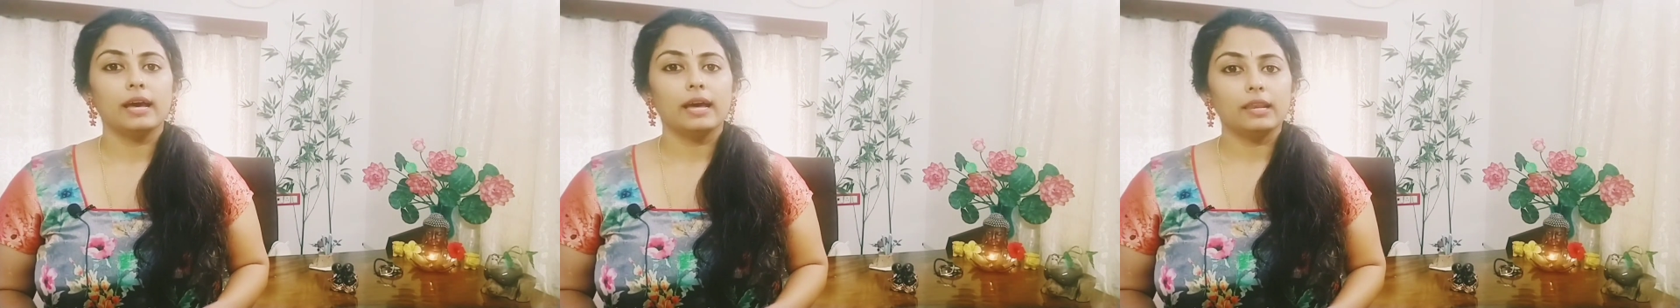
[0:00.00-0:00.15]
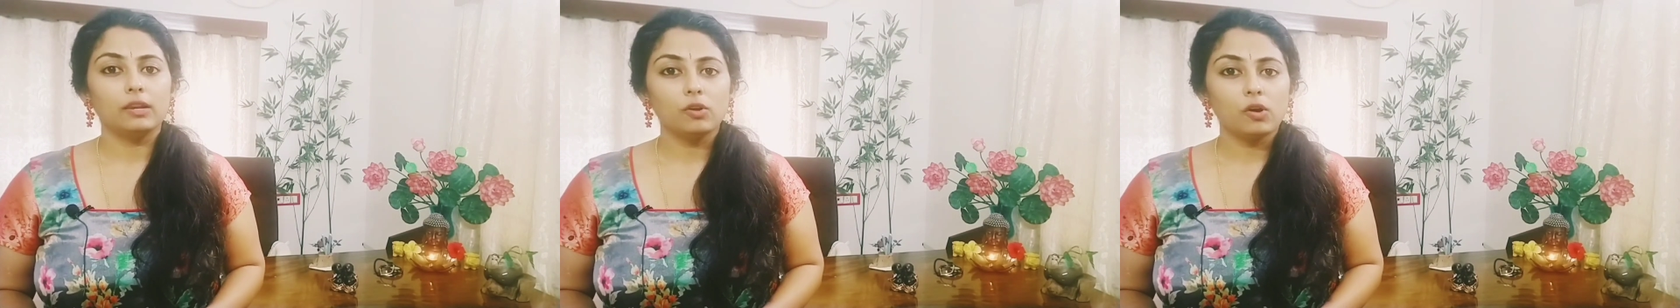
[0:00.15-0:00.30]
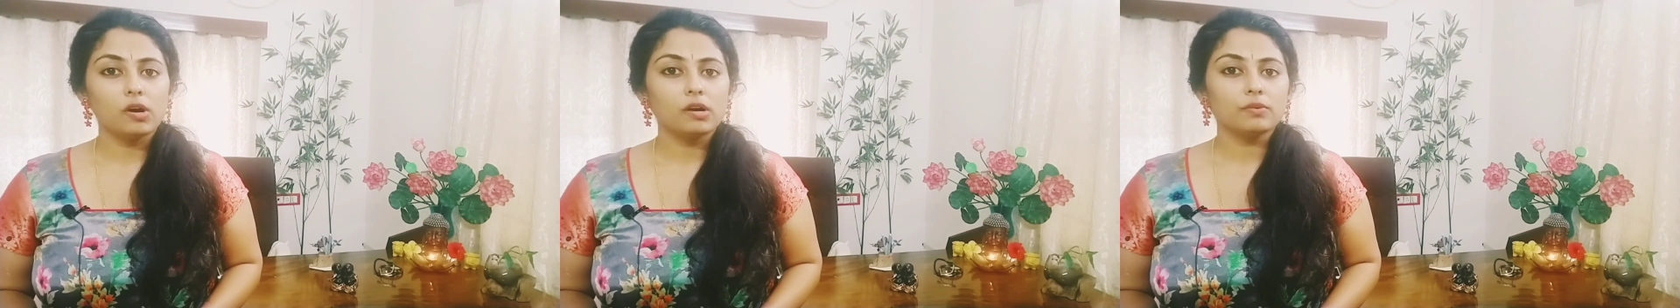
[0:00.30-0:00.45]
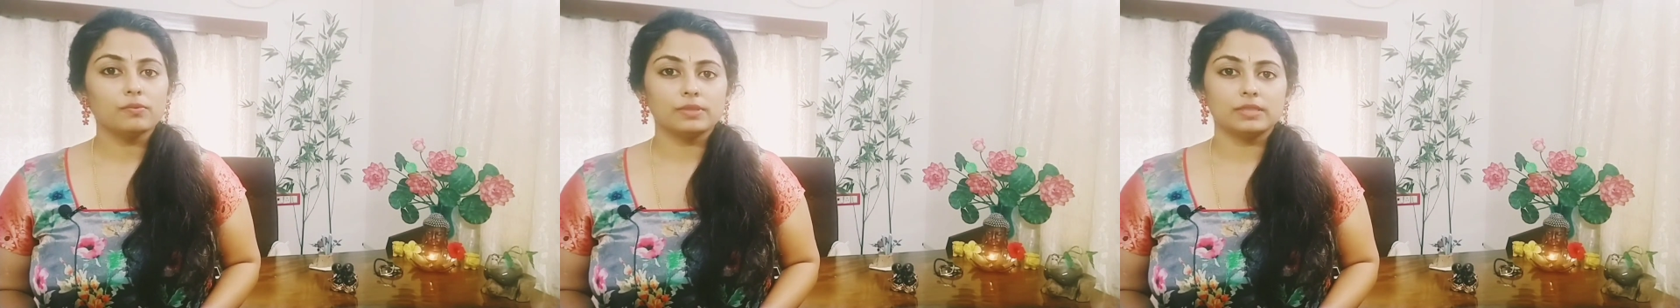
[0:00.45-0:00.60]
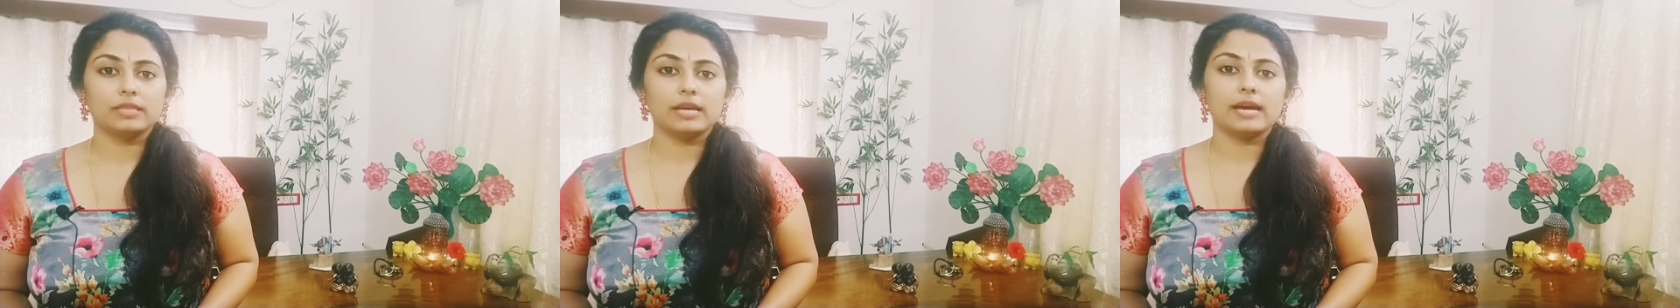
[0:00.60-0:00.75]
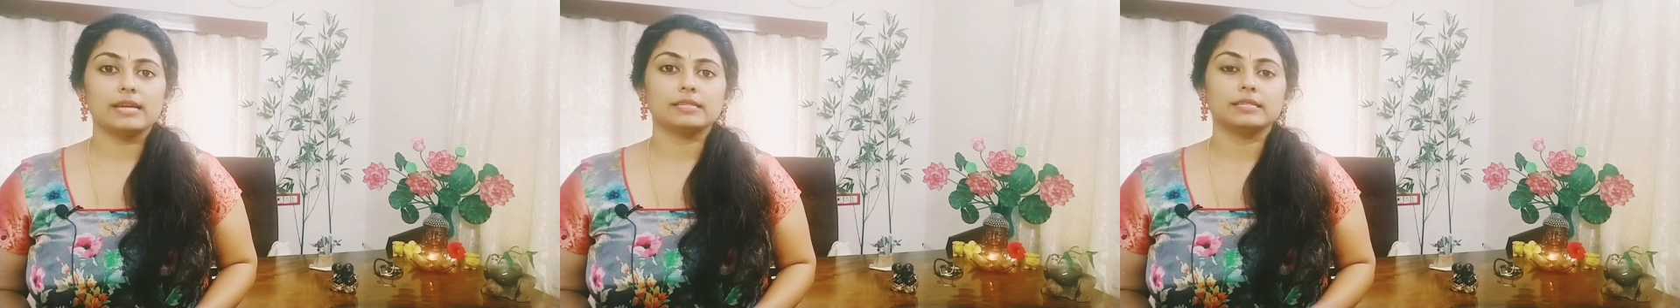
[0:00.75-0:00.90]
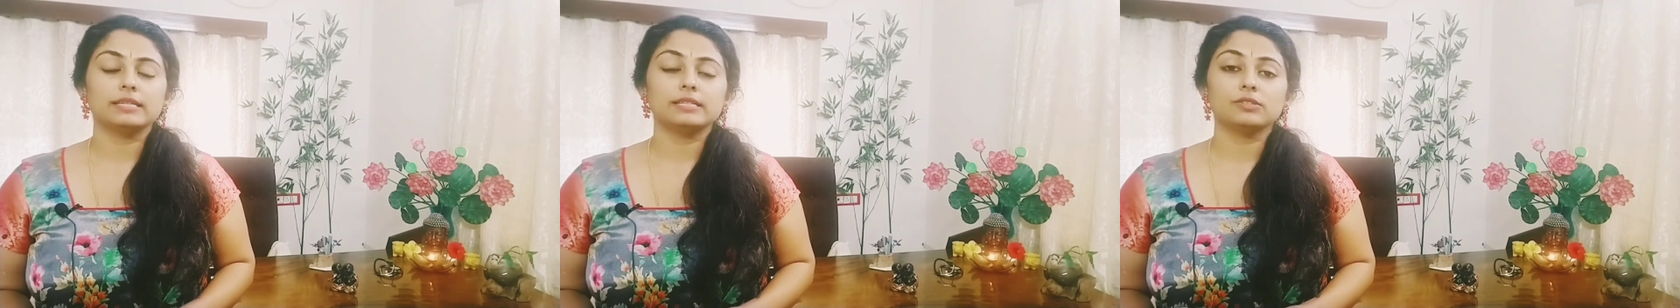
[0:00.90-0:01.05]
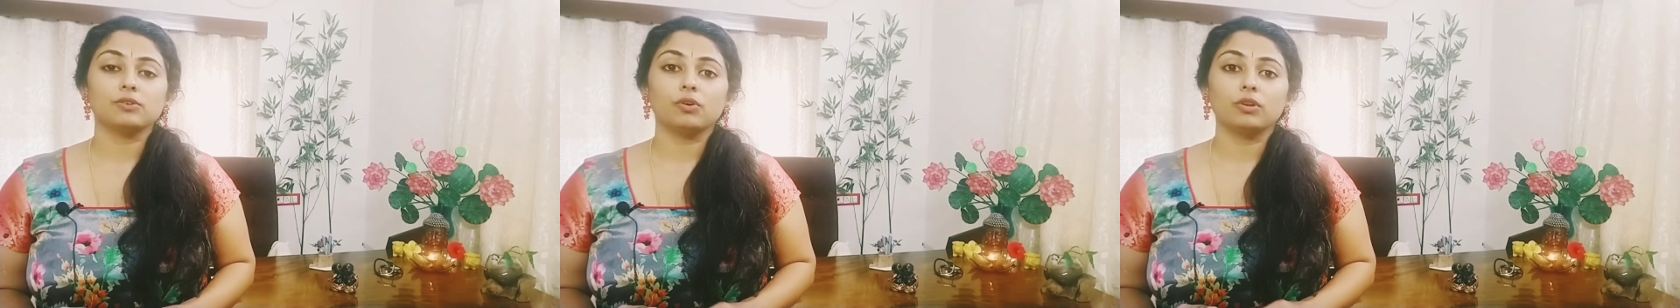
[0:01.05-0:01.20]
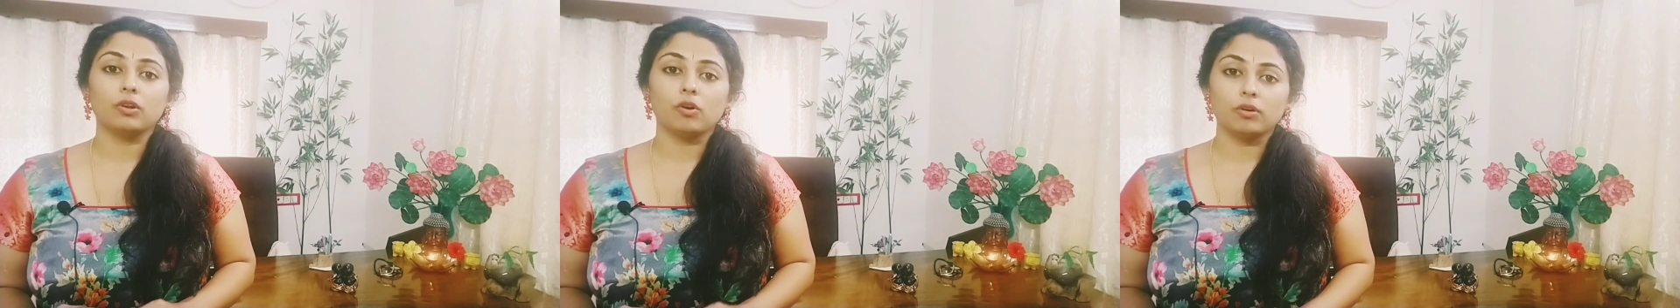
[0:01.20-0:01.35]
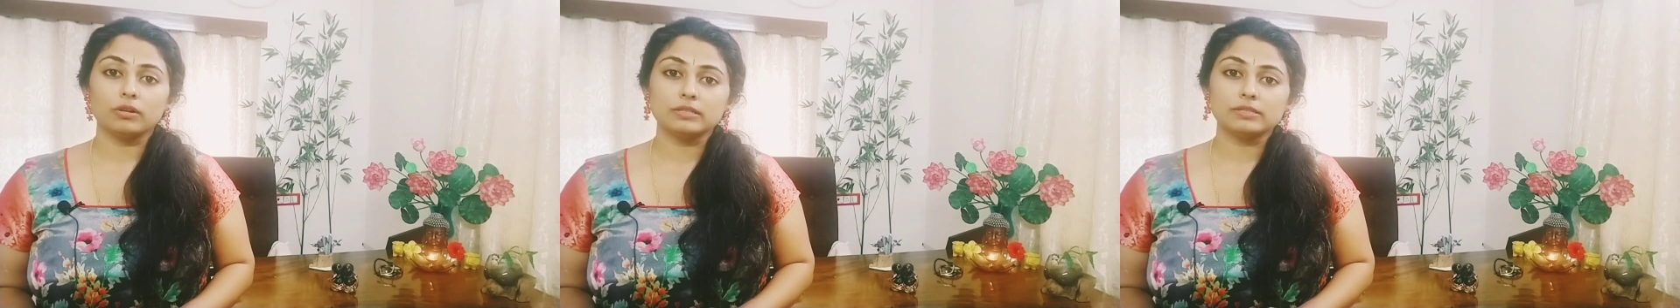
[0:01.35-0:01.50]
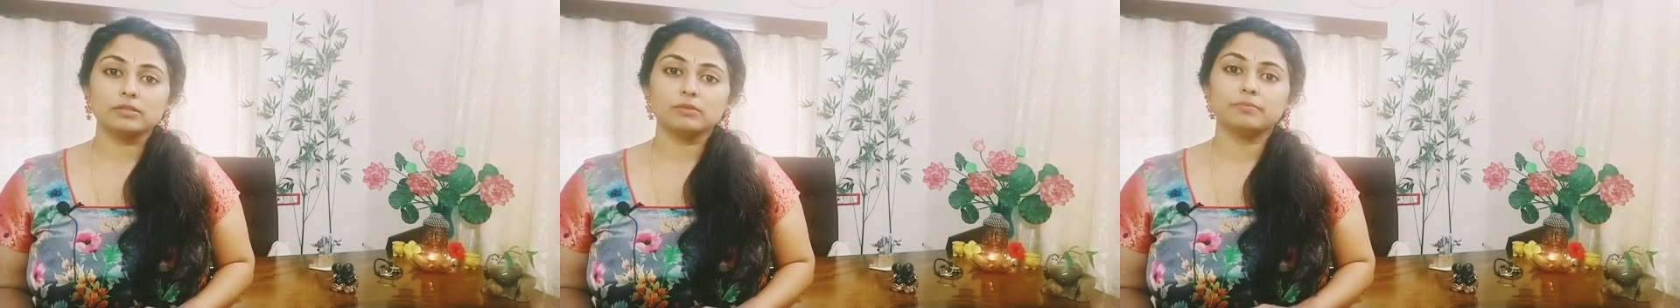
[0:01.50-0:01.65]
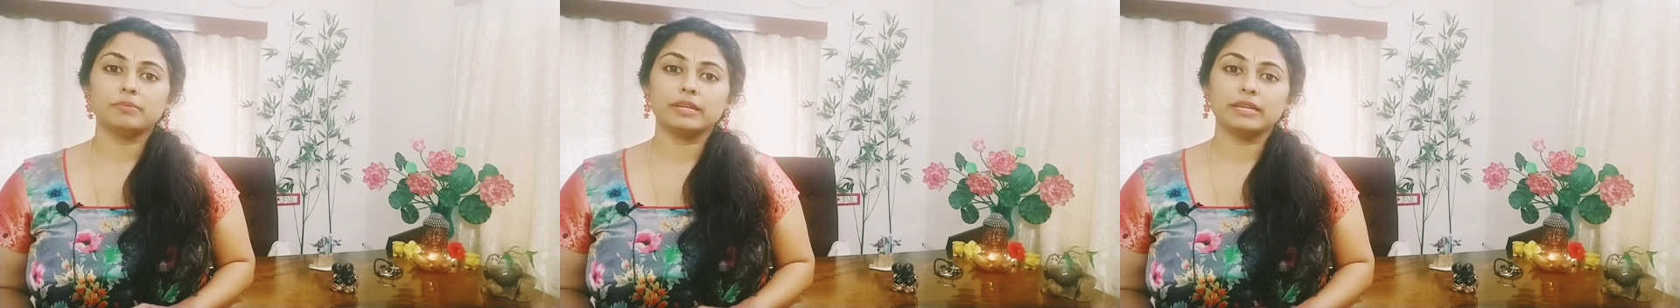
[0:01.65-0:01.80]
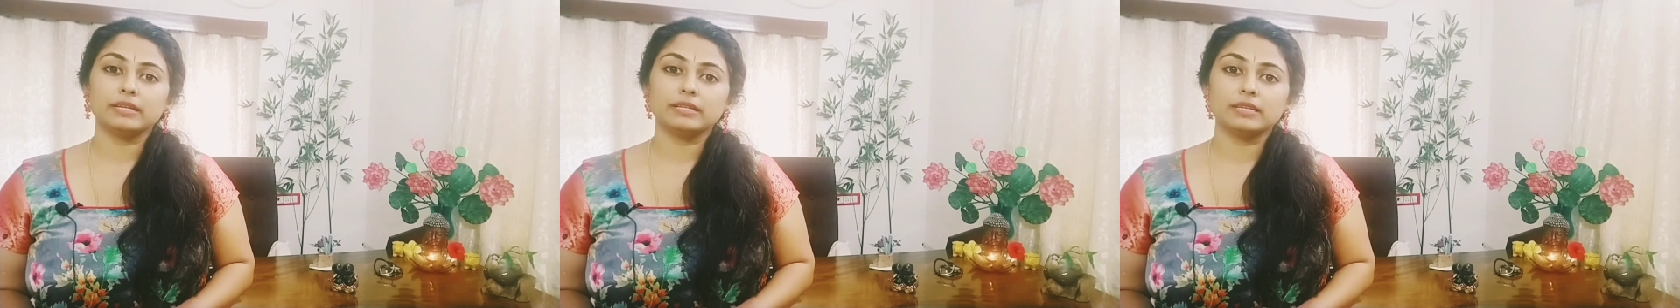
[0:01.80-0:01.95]
Along with that it will also
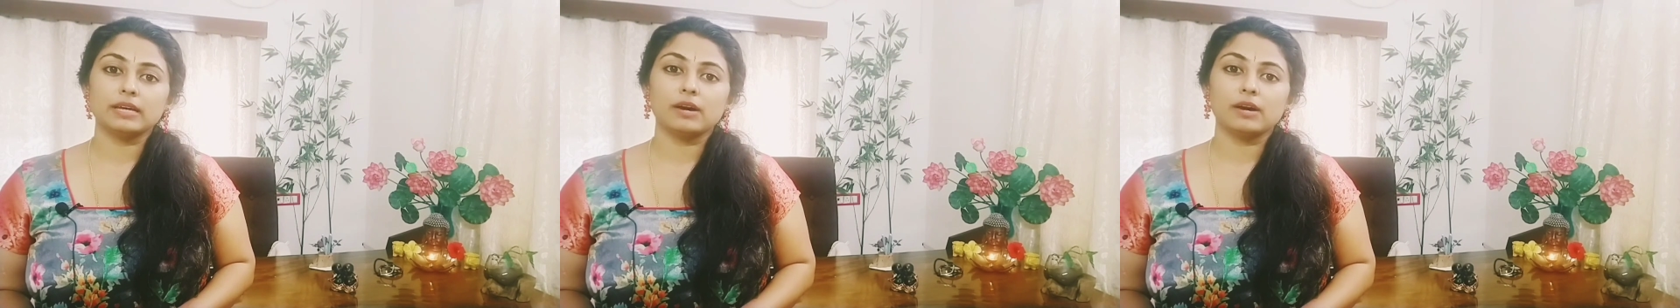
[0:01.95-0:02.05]
bring